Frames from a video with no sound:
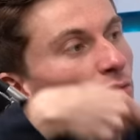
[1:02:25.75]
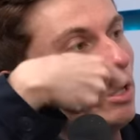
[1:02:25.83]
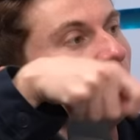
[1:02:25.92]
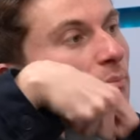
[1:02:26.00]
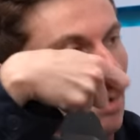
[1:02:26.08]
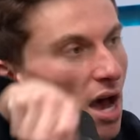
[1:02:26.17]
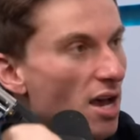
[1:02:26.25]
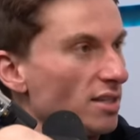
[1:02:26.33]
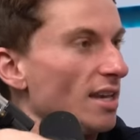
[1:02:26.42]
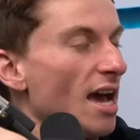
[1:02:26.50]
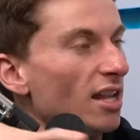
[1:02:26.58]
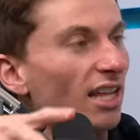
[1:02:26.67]
you eat
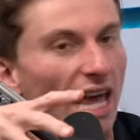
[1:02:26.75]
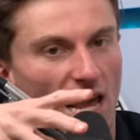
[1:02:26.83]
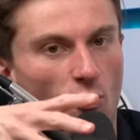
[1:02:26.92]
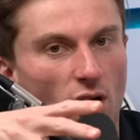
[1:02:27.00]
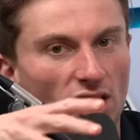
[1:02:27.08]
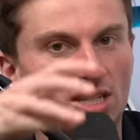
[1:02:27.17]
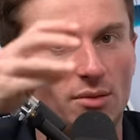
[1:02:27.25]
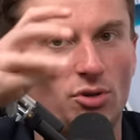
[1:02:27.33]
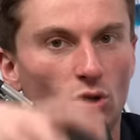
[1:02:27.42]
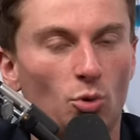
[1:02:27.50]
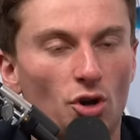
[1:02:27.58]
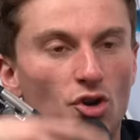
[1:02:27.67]
pasta? How, like watch them
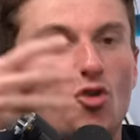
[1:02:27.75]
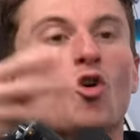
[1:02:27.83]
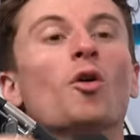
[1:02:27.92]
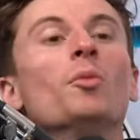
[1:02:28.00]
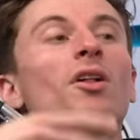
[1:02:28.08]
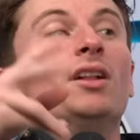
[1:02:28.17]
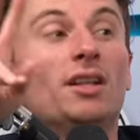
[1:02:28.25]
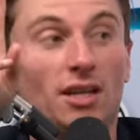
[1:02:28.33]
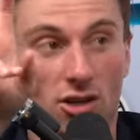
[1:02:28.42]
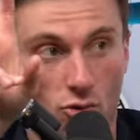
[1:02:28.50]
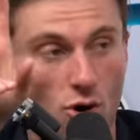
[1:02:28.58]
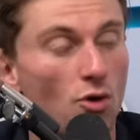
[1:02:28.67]
do a normal
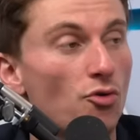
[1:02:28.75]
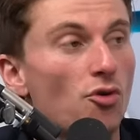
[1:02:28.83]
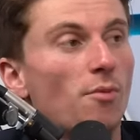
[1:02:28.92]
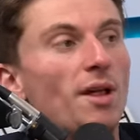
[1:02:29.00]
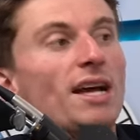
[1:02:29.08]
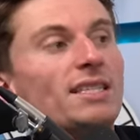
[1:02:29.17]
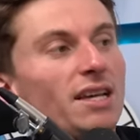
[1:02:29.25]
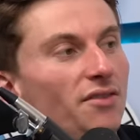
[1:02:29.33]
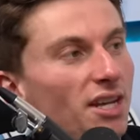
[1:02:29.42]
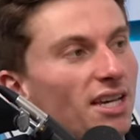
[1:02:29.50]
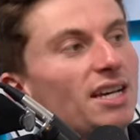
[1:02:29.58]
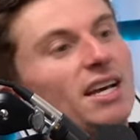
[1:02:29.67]
quote normal
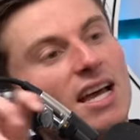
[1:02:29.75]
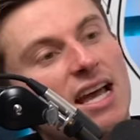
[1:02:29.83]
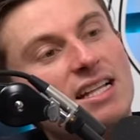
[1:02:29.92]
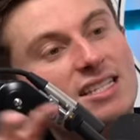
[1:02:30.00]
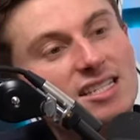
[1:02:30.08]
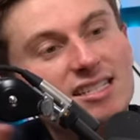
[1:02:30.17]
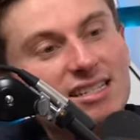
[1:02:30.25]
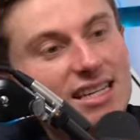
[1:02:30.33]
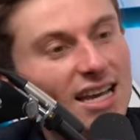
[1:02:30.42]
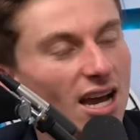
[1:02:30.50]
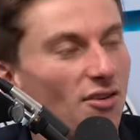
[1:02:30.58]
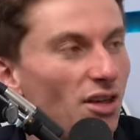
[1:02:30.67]
activity and see
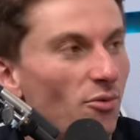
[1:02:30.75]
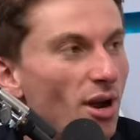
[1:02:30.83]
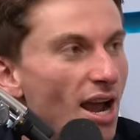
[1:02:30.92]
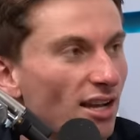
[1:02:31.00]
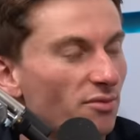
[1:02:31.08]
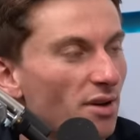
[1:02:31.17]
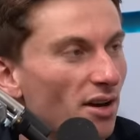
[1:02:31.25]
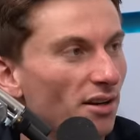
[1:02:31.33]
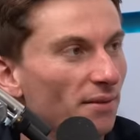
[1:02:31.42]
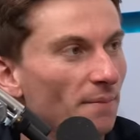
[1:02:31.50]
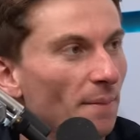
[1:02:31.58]
how they react about it.